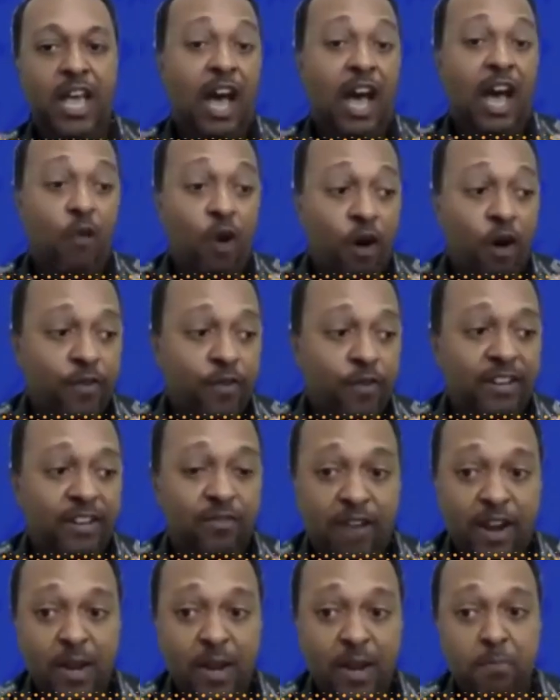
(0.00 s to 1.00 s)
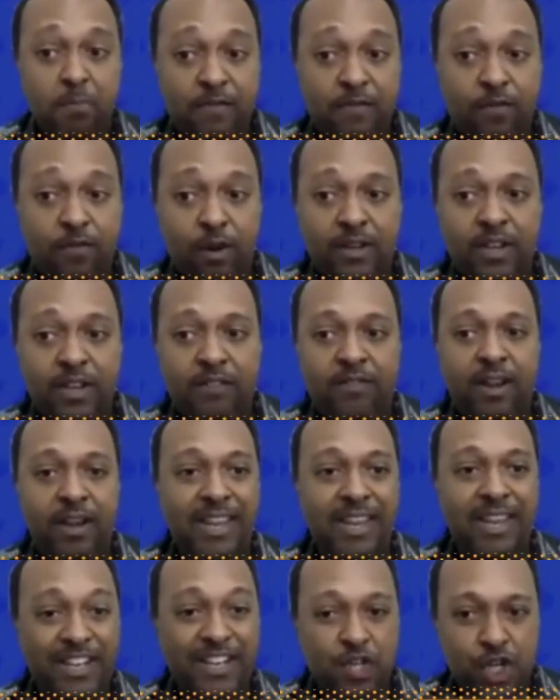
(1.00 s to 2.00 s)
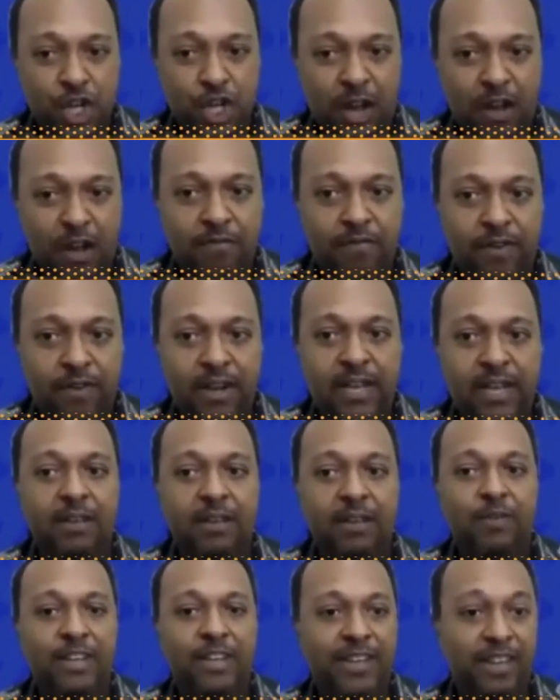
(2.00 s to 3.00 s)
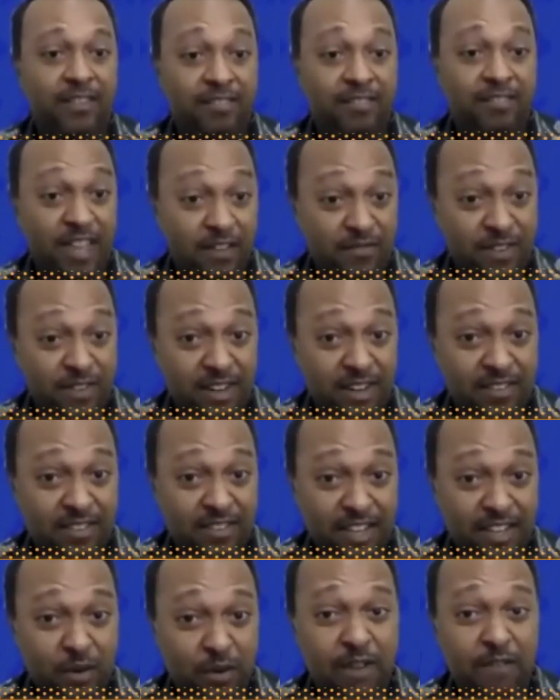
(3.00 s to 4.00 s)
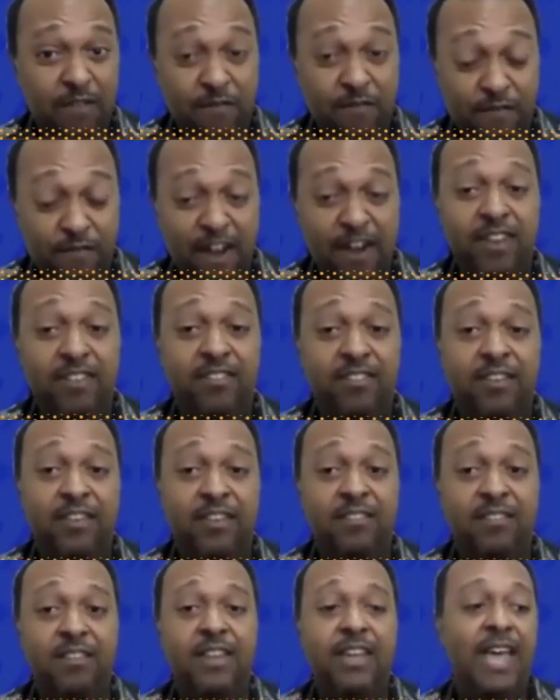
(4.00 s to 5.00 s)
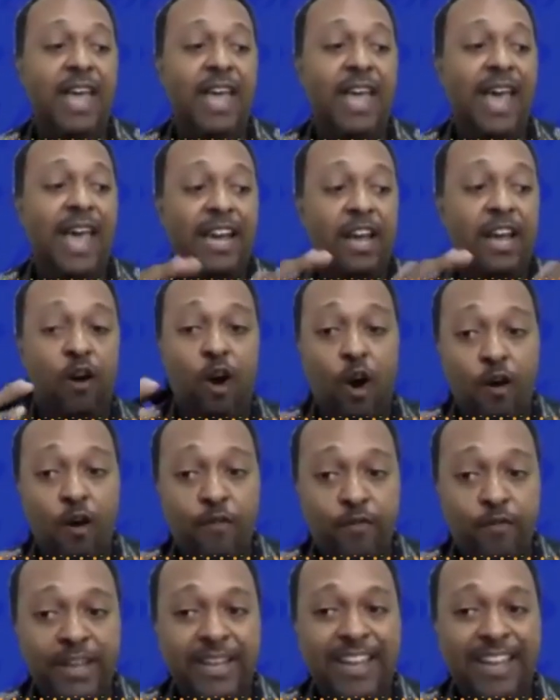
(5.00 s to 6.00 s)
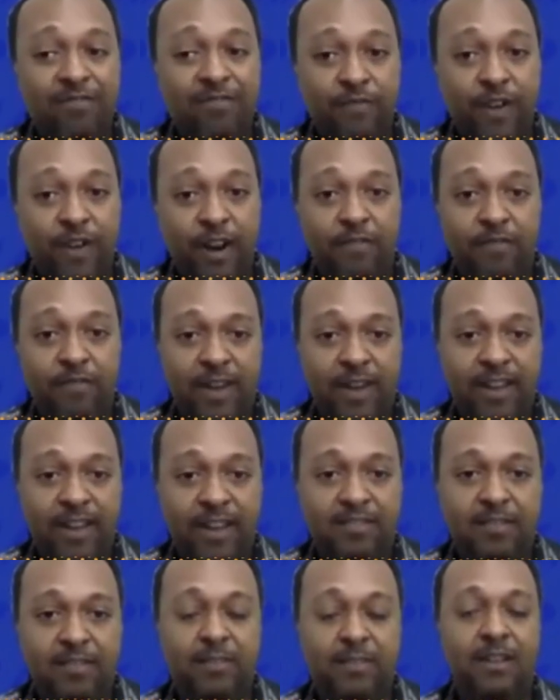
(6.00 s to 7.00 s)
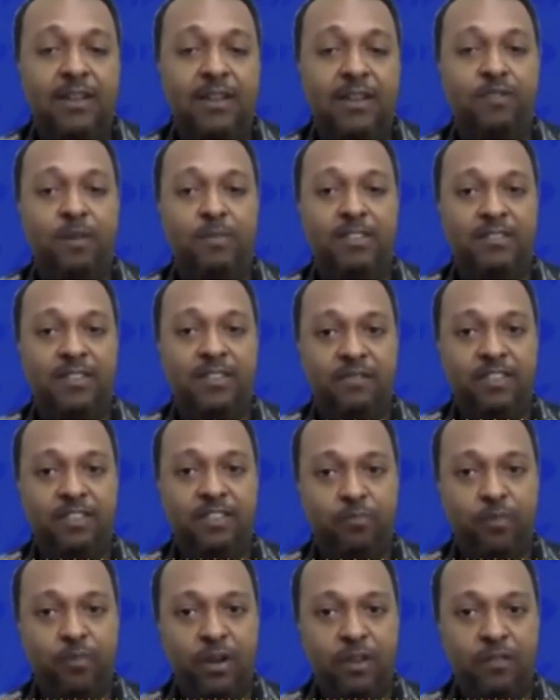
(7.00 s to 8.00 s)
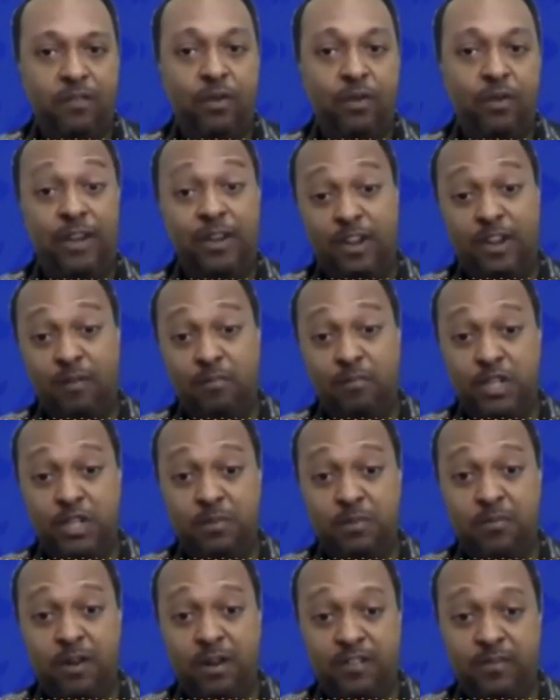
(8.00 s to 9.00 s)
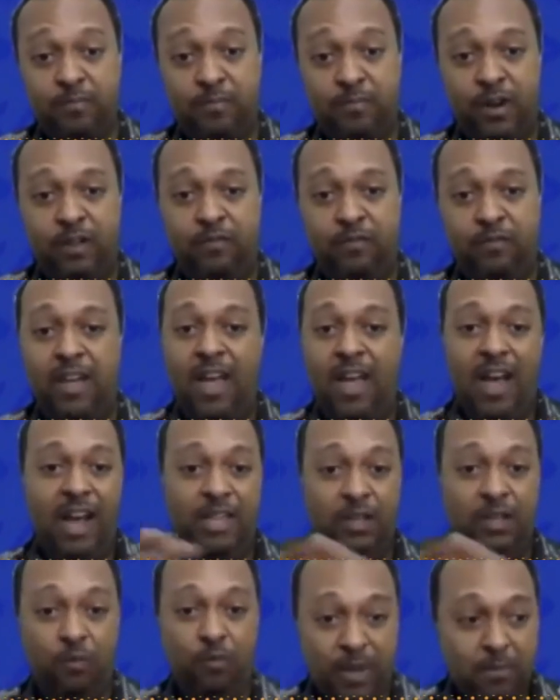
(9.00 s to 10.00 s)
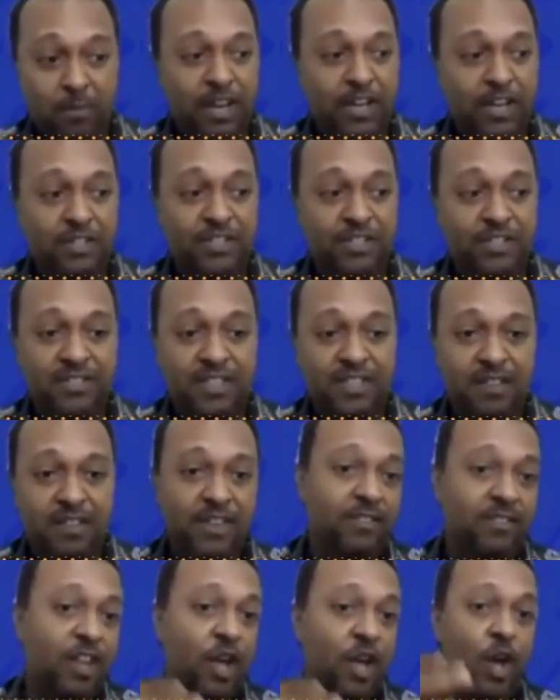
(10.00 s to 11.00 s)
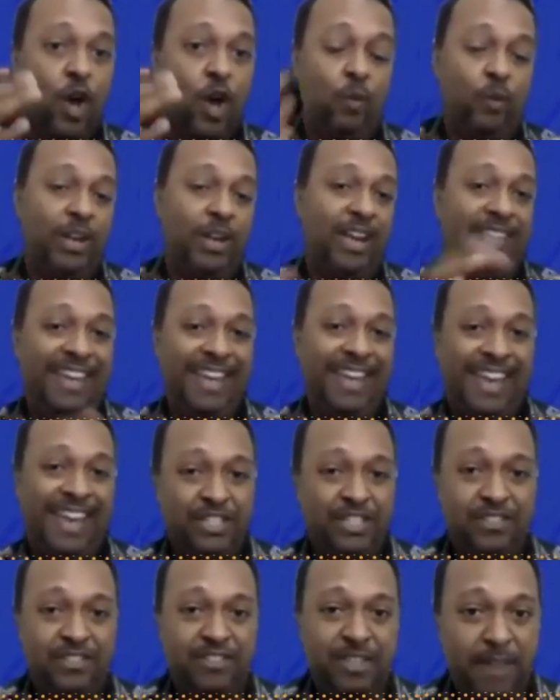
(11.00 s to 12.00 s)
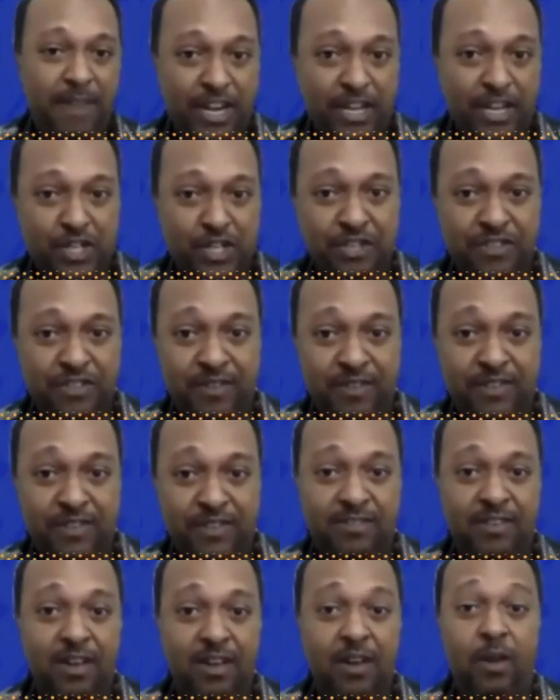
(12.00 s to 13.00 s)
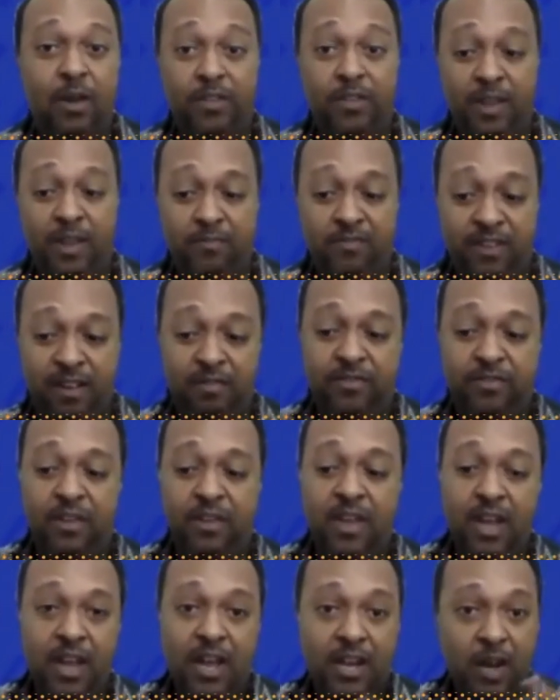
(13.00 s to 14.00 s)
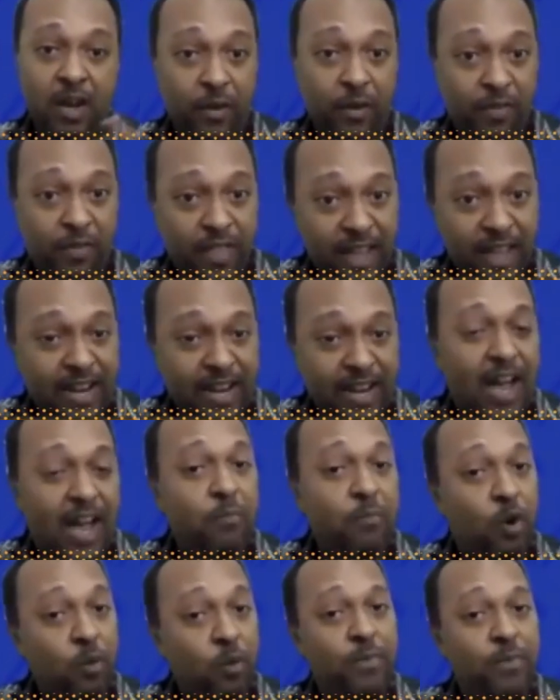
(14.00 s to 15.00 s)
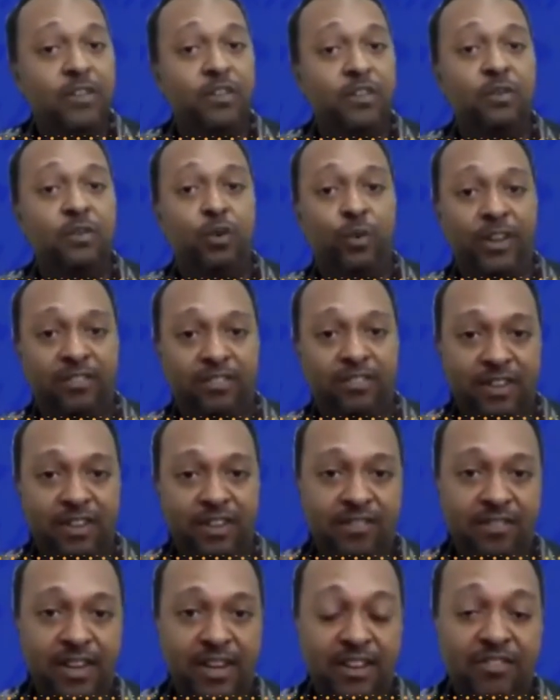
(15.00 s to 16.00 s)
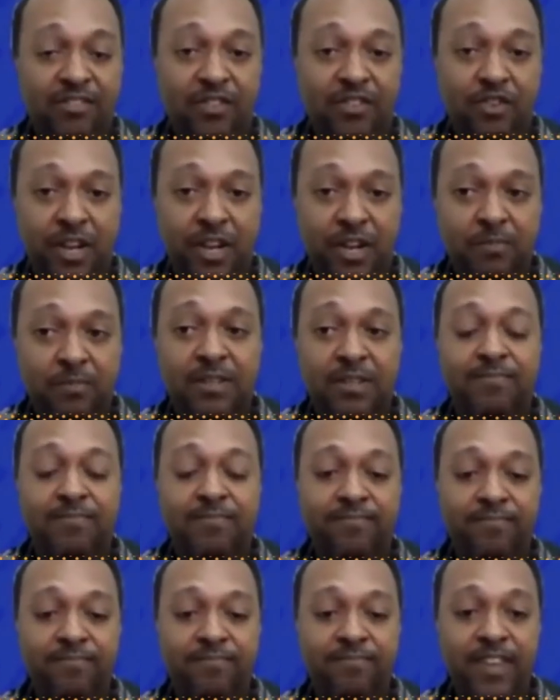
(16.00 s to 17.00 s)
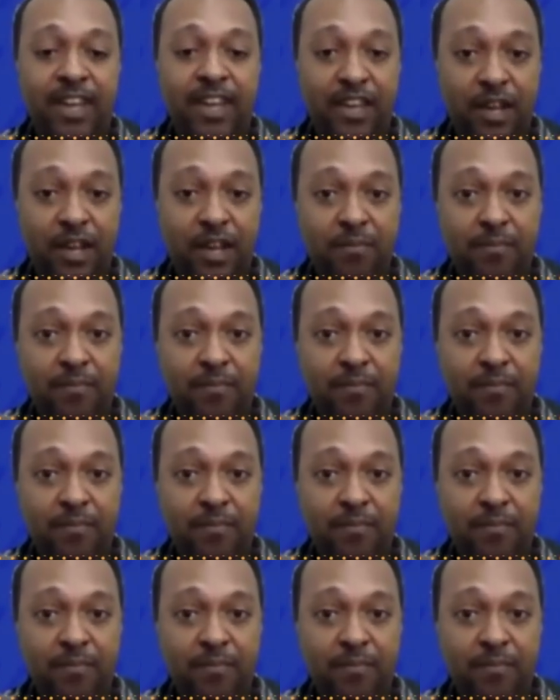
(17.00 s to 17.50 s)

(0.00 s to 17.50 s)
Our offering is very B40 friendly and child friendly. We take safety and security very seriously, and our offering is very flexible from a service point of view and commercial models point of view. Either we manage the service or we let the agency manage the service on themselves. Now with that, I'm open to questions, ladies and gentlemen. Thank you.